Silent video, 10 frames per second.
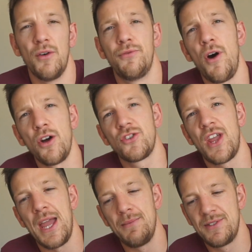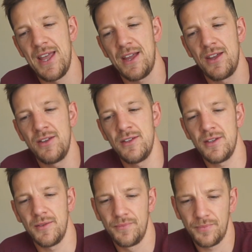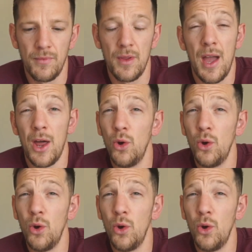Foch came 2nd. And